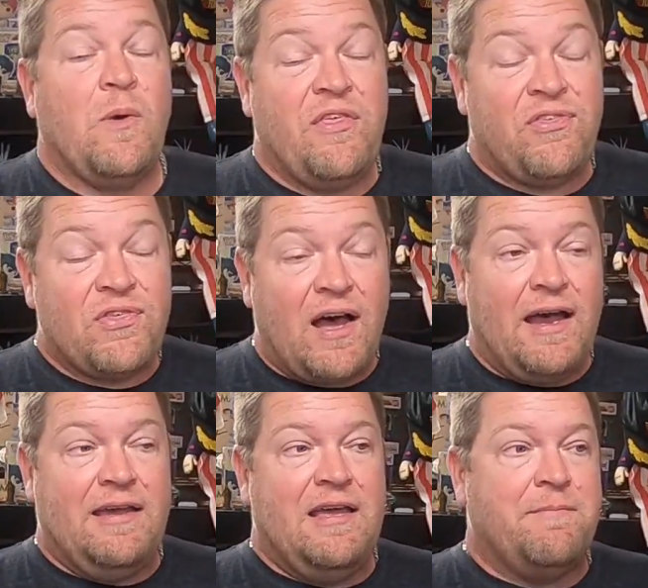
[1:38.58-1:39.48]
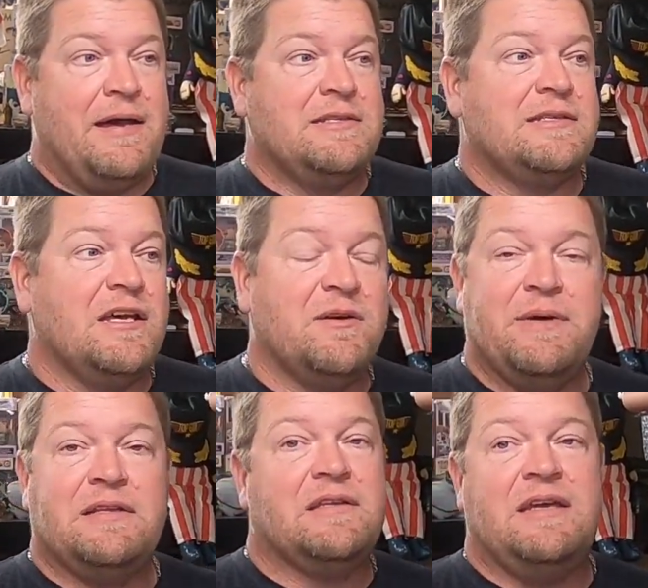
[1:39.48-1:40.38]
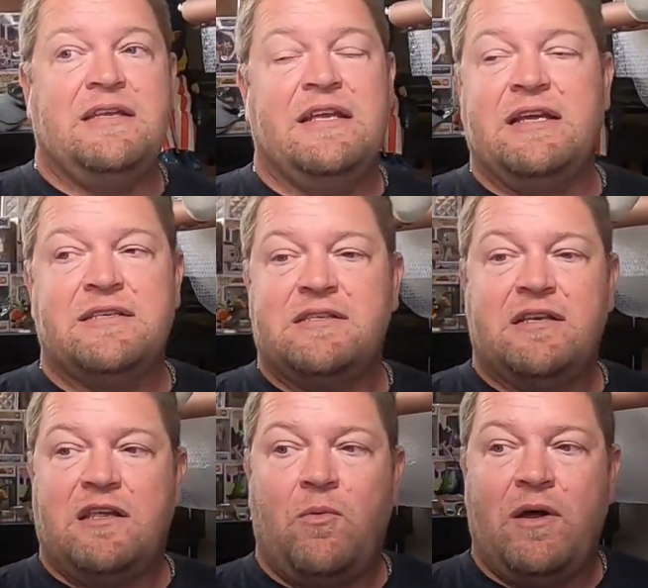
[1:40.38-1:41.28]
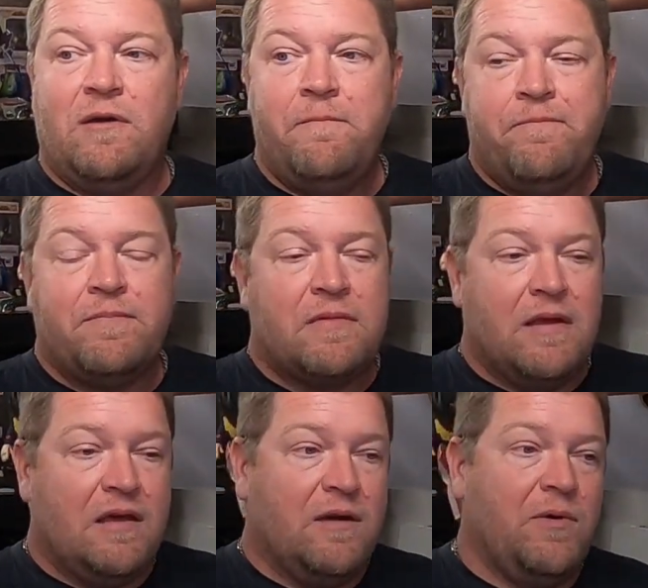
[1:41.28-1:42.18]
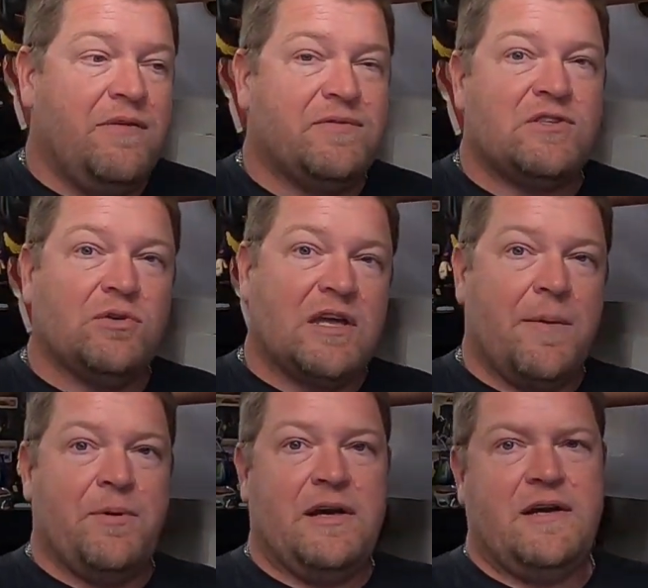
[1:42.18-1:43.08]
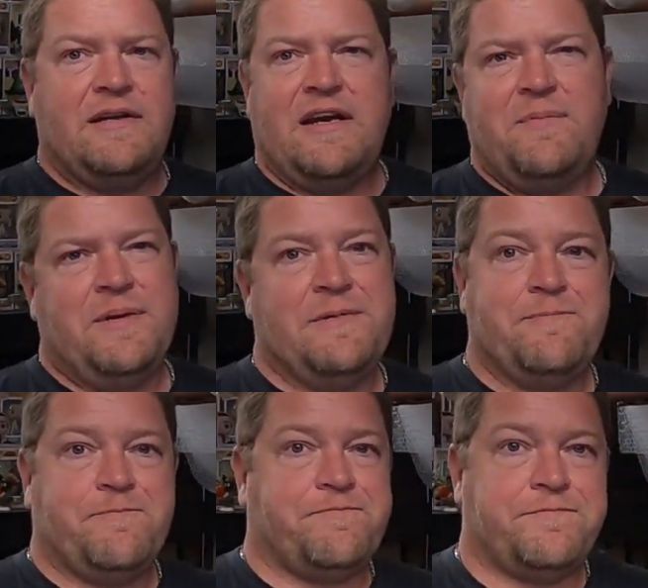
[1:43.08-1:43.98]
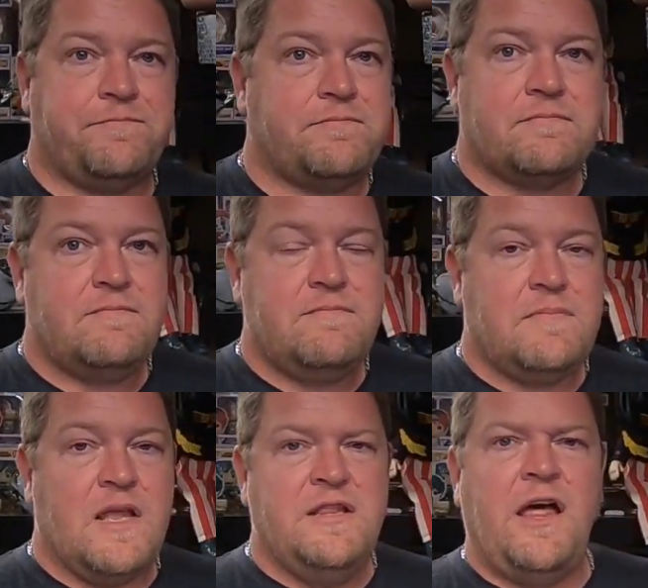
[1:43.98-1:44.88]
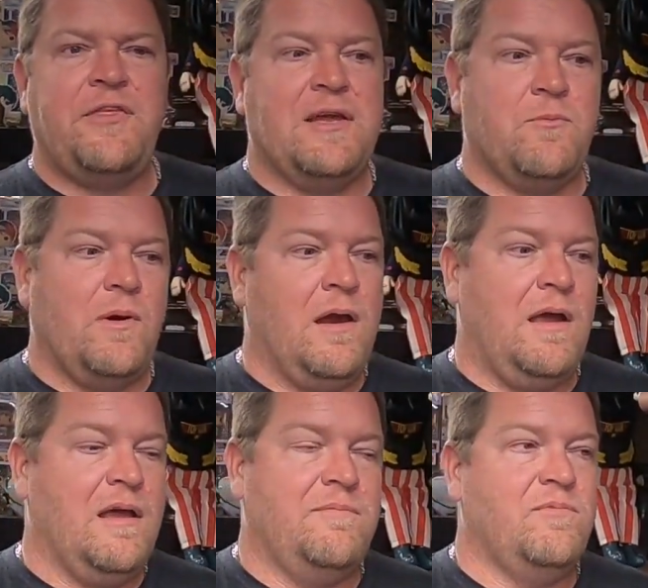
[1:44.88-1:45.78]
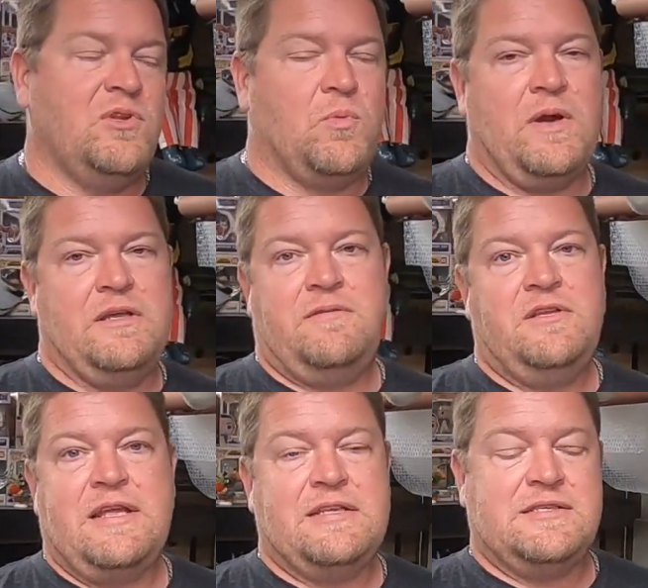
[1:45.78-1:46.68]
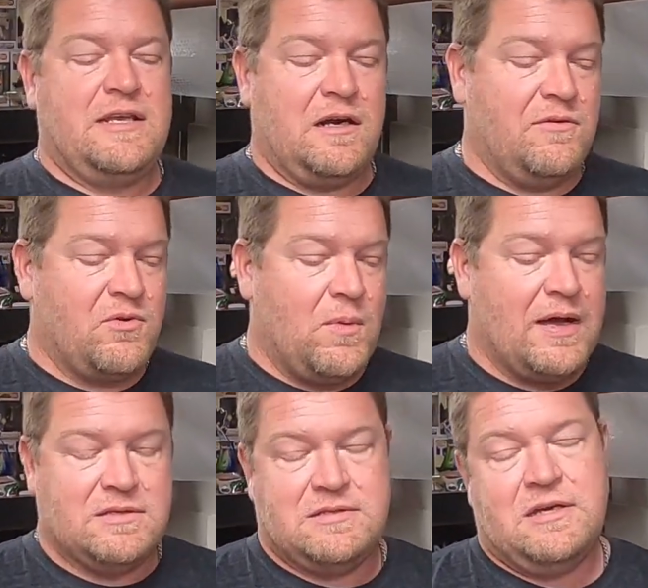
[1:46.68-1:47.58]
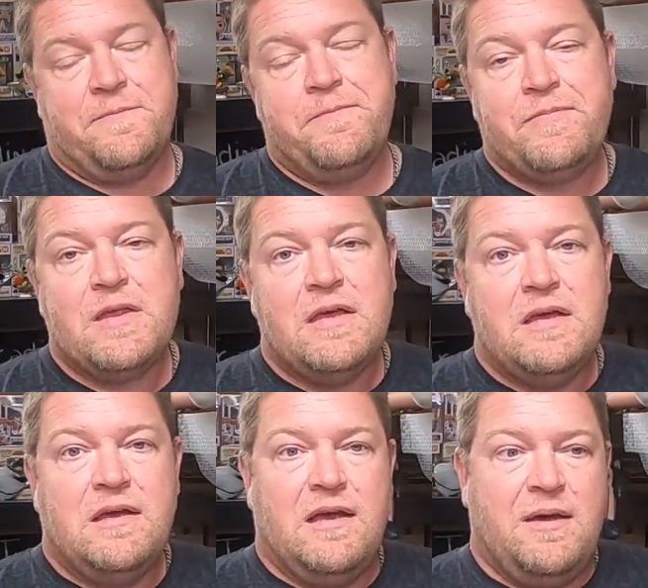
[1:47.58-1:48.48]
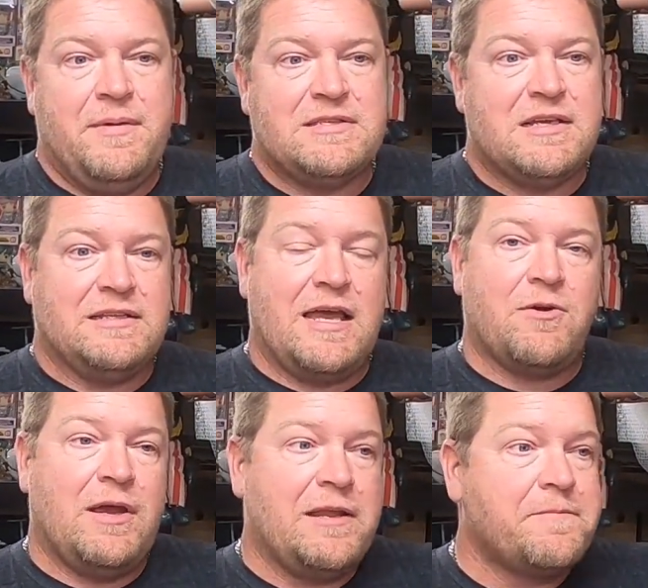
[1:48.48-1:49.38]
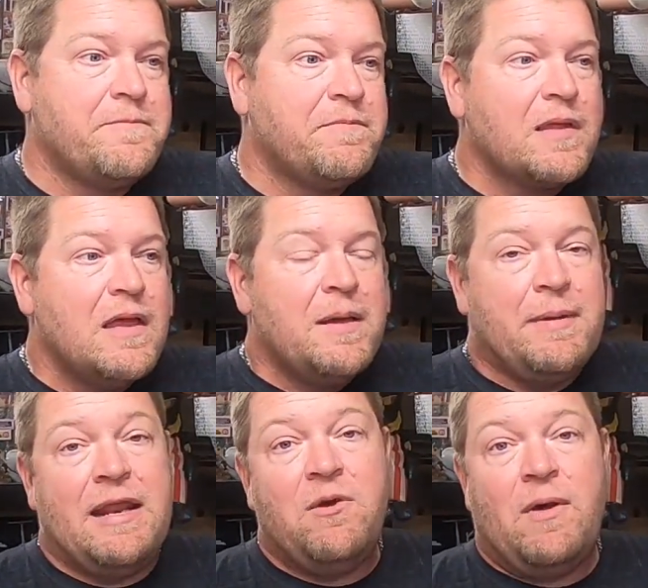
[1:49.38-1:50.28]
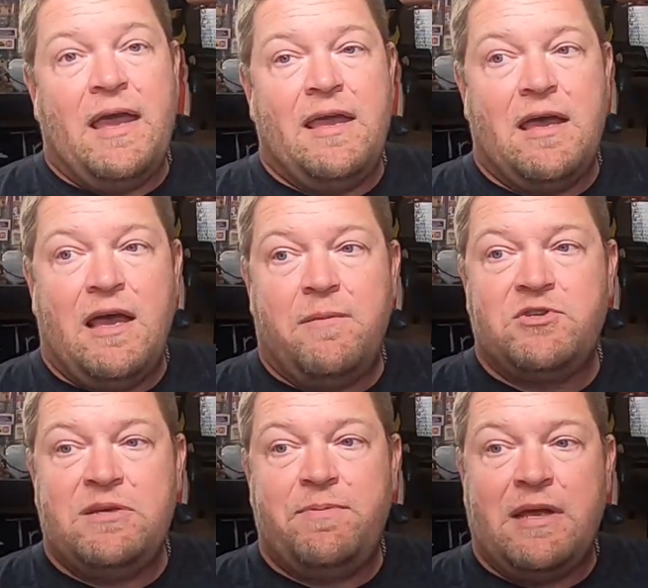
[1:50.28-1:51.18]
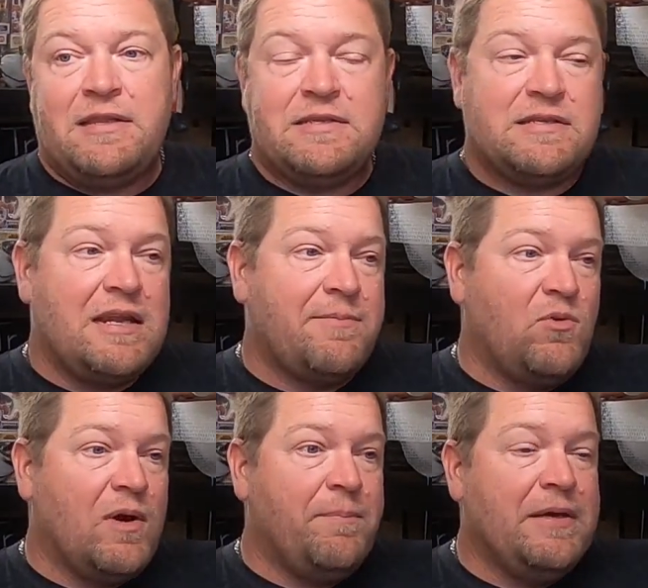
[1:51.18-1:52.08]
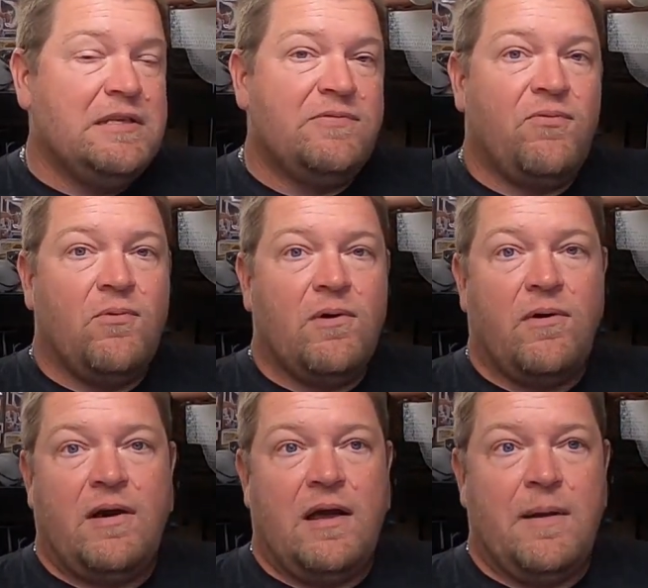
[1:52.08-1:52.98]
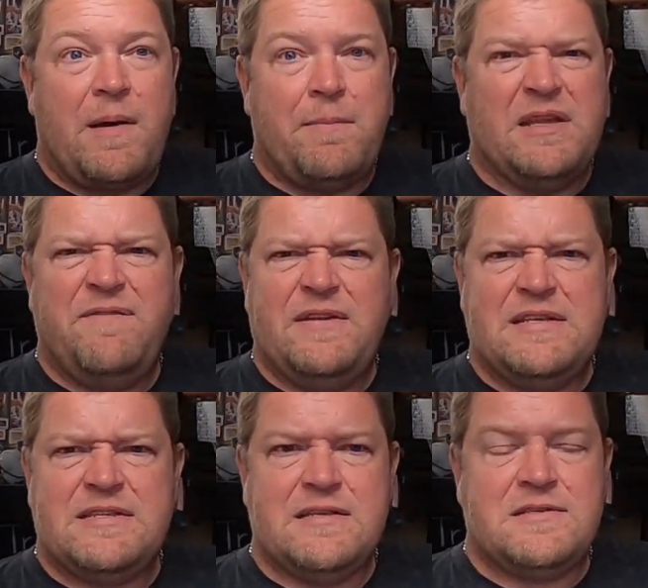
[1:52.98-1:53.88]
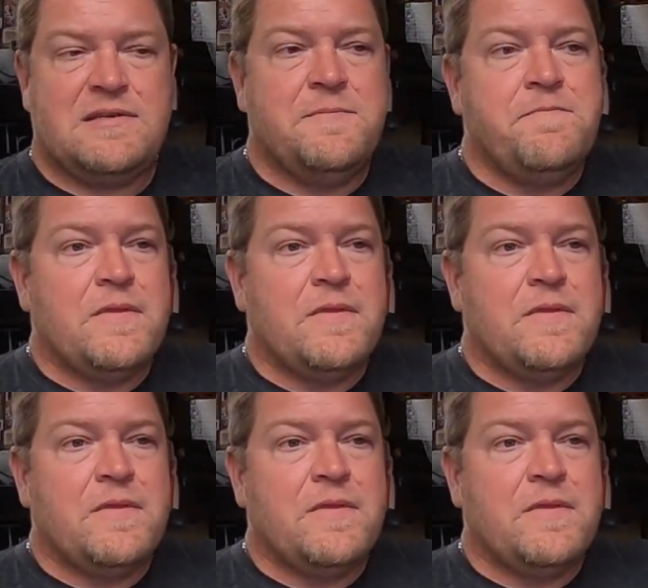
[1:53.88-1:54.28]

We thought it might sell, but it doesn't sell that well. We've sold a couple here and there, but nothing to where you'd have to sit on it for a while. So it's not that great. But anyway, she got this enamelware piece for, I believe, 50 cents,